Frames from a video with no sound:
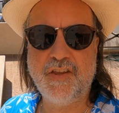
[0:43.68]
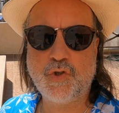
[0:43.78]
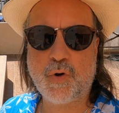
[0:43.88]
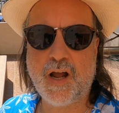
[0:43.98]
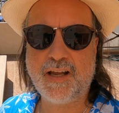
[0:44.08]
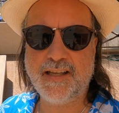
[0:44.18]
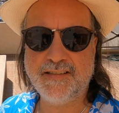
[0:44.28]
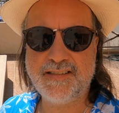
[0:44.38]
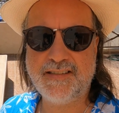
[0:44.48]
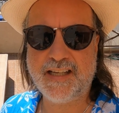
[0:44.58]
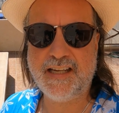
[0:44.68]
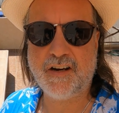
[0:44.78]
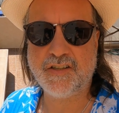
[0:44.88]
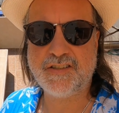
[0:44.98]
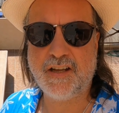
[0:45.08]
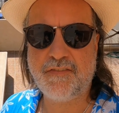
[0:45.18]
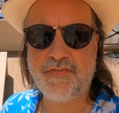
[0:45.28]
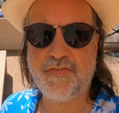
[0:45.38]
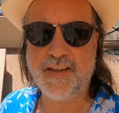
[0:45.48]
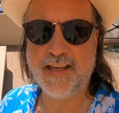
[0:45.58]
the truck and sticking our
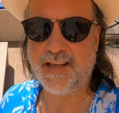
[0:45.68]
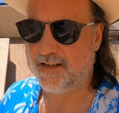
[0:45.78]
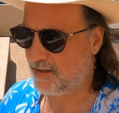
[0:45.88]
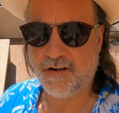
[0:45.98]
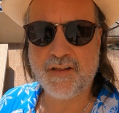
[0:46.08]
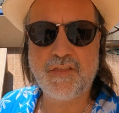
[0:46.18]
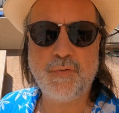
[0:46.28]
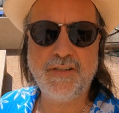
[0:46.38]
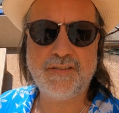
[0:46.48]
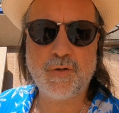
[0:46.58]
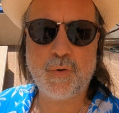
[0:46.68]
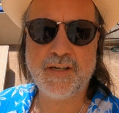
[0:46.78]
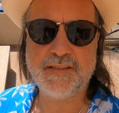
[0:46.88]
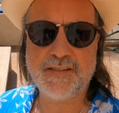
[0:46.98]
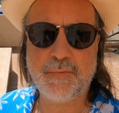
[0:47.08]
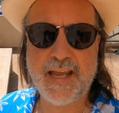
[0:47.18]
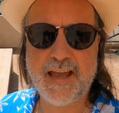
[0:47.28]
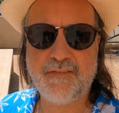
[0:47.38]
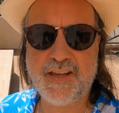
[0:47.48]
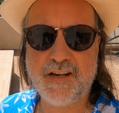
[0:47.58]
stuff in our 3 stories that we have